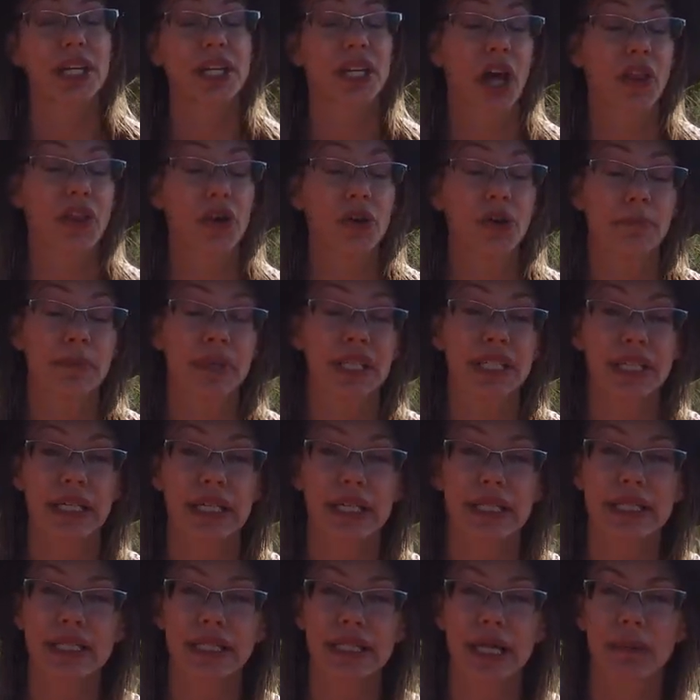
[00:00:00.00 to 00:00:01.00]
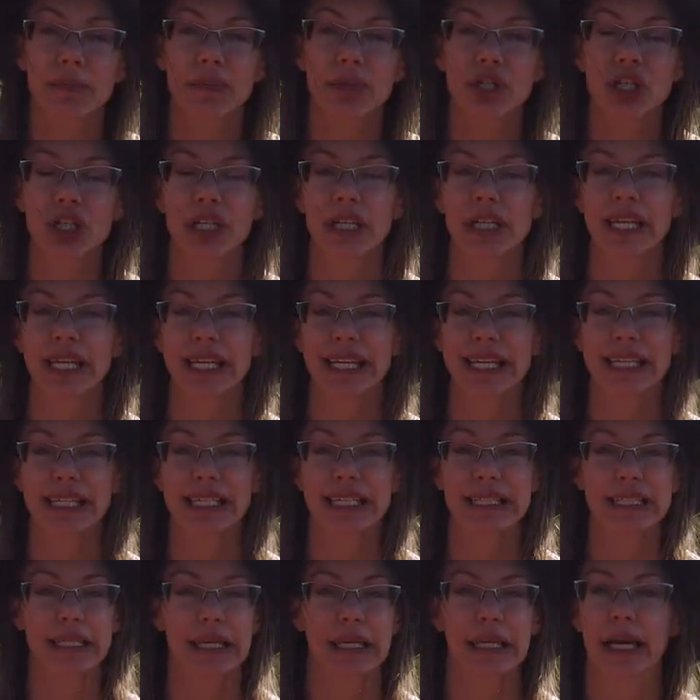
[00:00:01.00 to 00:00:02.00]
another misconception
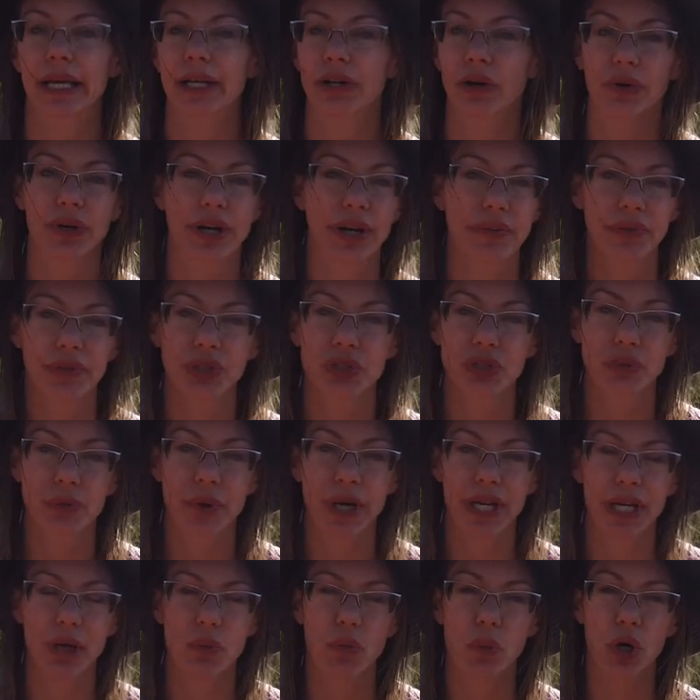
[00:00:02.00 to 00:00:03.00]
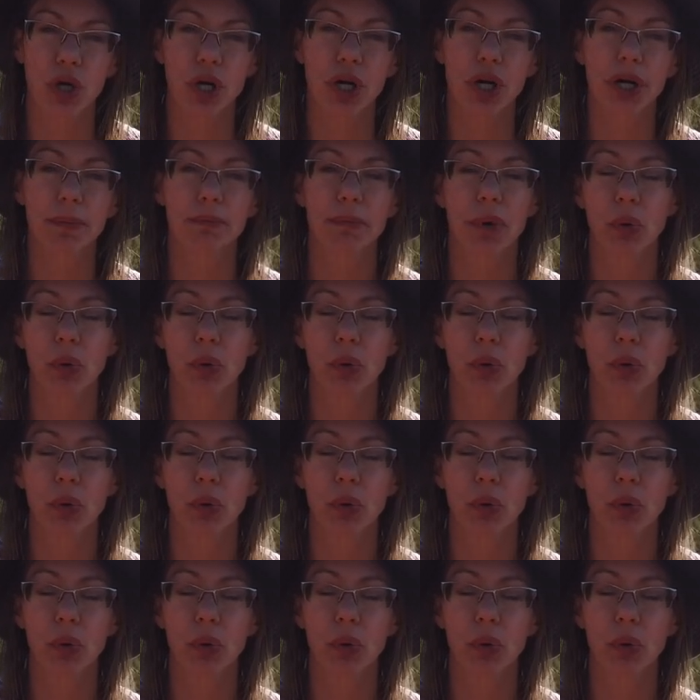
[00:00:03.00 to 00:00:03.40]
is that I don't ever do any work.